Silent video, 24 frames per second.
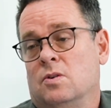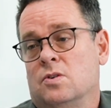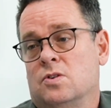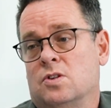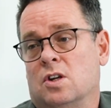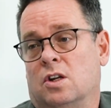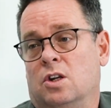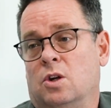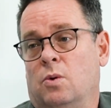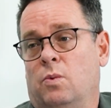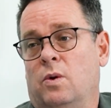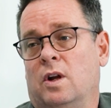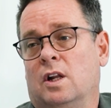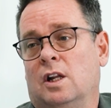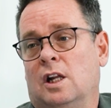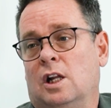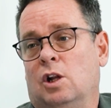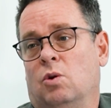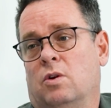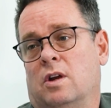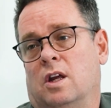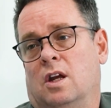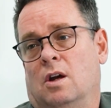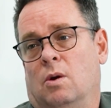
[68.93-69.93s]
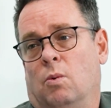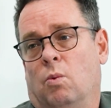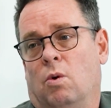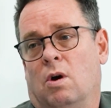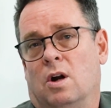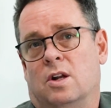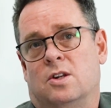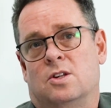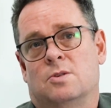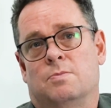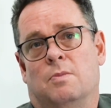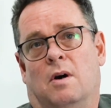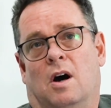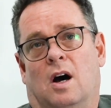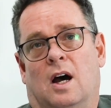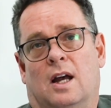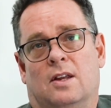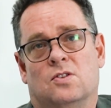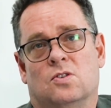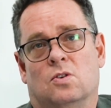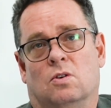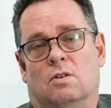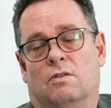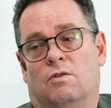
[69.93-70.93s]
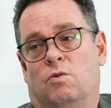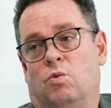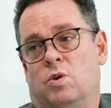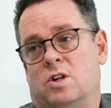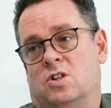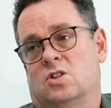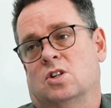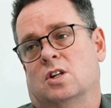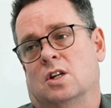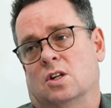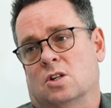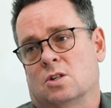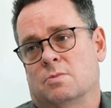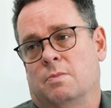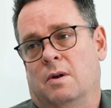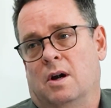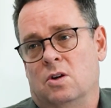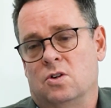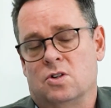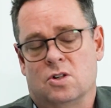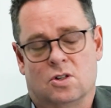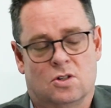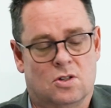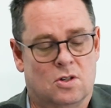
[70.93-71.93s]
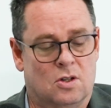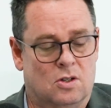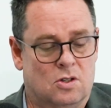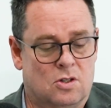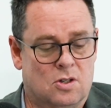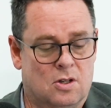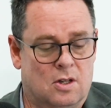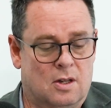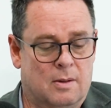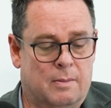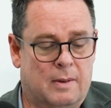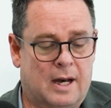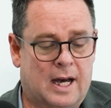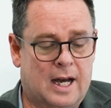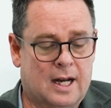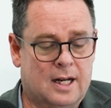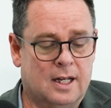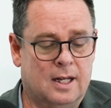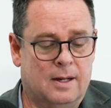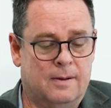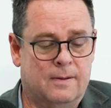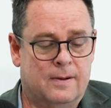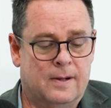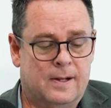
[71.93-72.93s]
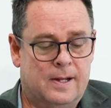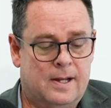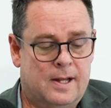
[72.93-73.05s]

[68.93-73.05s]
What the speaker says: So you're really looking at what is my sort of risk exposure to the market.